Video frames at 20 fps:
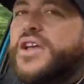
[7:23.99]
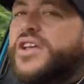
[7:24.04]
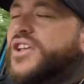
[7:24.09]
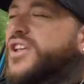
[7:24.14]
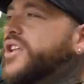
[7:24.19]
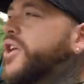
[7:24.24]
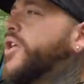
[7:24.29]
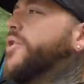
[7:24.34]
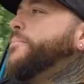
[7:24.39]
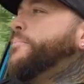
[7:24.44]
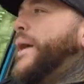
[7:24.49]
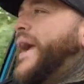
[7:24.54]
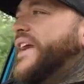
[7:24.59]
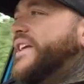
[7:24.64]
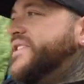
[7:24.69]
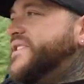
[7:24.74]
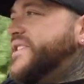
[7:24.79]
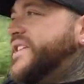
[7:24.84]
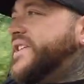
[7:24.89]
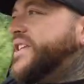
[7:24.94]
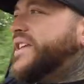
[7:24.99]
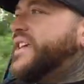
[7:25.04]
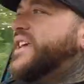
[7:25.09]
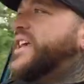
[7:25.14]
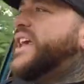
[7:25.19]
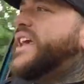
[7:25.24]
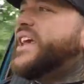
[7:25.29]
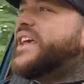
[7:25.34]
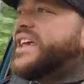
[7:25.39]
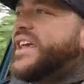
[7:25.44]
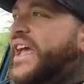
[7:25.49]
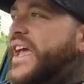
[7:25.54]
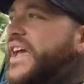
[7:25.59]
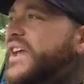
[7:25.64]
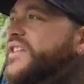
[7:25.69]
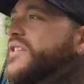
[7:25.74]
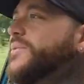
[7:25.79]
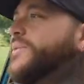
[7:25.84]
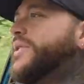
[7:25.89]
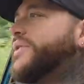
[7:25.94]
you know, painting the kit,
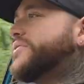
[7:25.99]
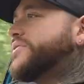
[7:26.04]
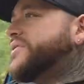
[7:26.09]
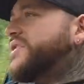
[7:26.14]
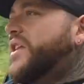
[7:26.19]
getting the wheels,